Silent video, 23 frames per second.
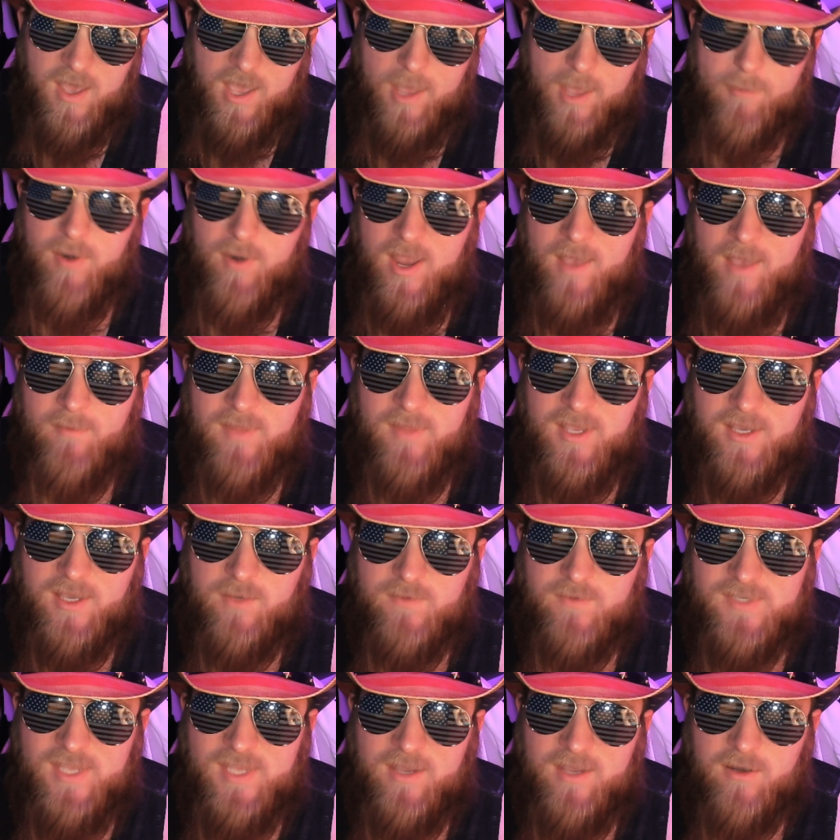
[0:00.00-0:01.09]
Abraham
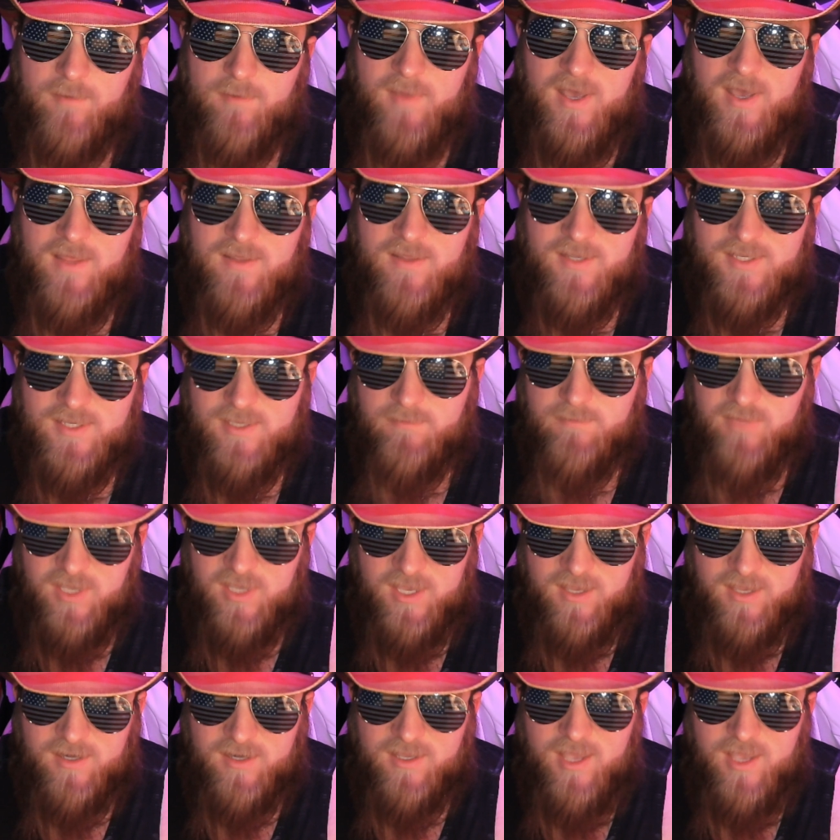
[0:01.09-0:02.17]
Lincoln was angered by this and
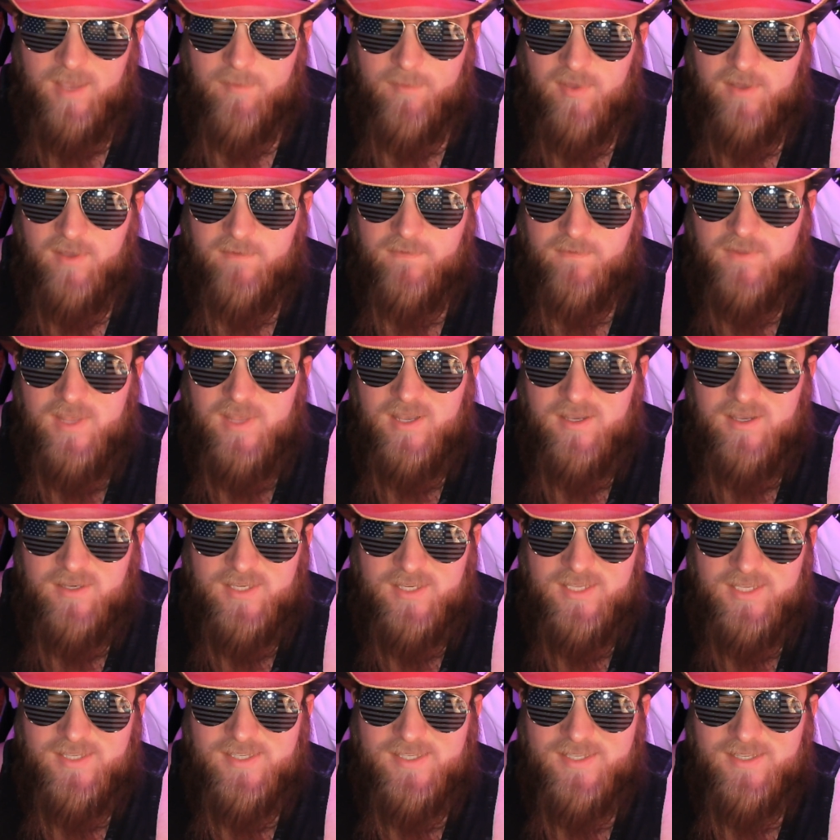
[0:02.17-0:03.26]
began to campaign for the
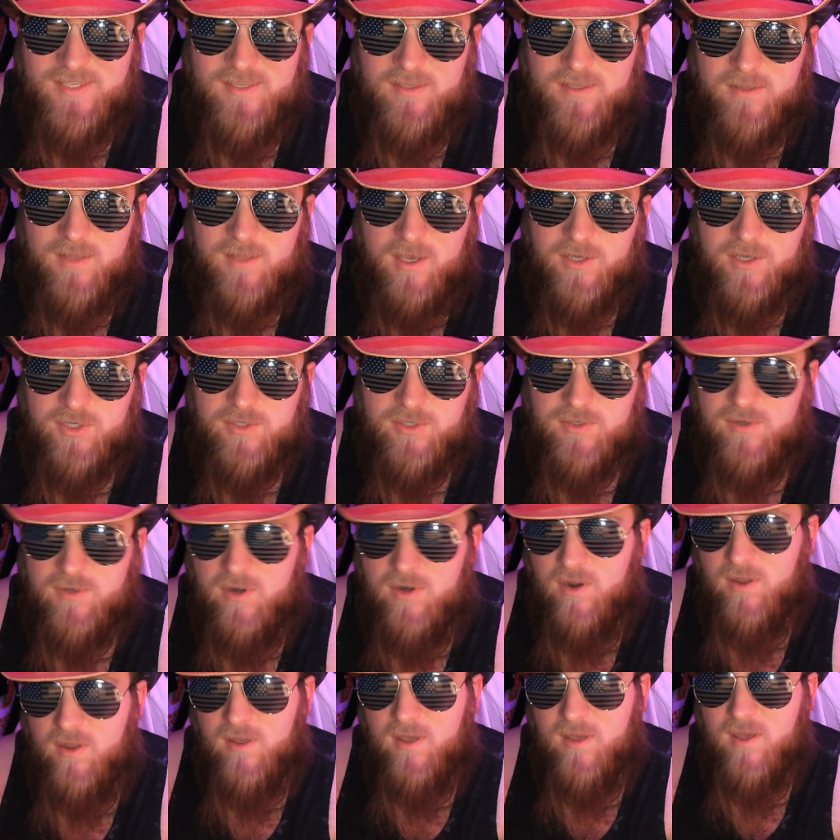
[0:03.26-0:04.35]
1860 election,